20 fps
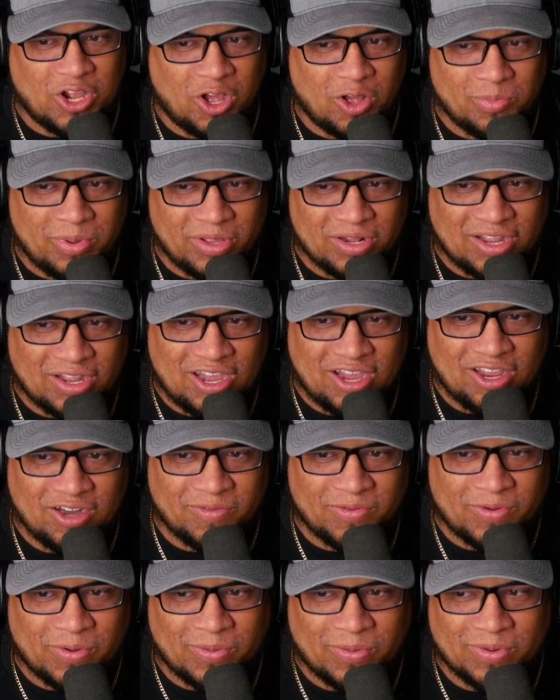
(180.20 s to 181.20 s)
Lane, of
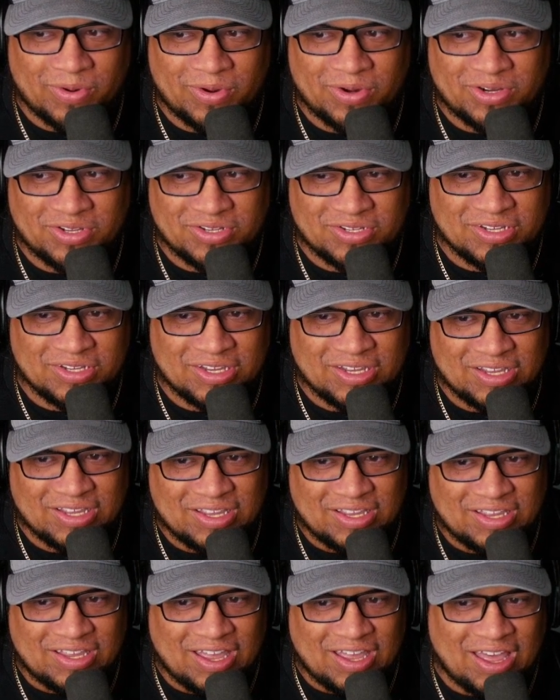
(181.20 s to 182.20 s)
course,
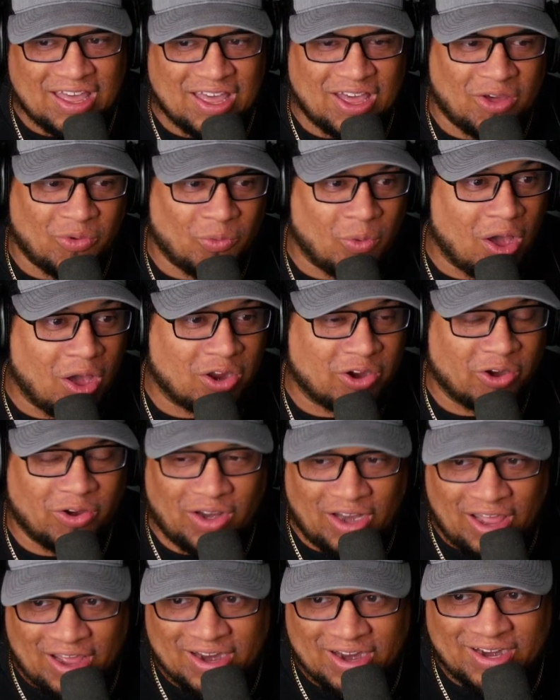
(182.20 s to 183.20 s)
Walker
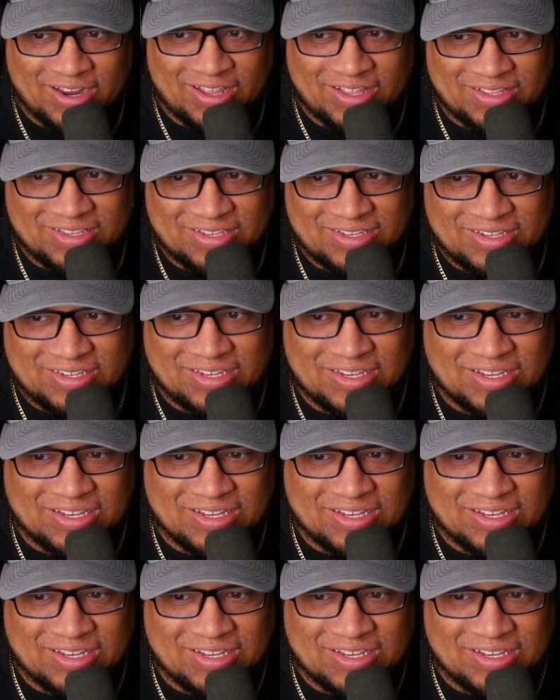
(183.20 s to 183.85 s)
Lyons.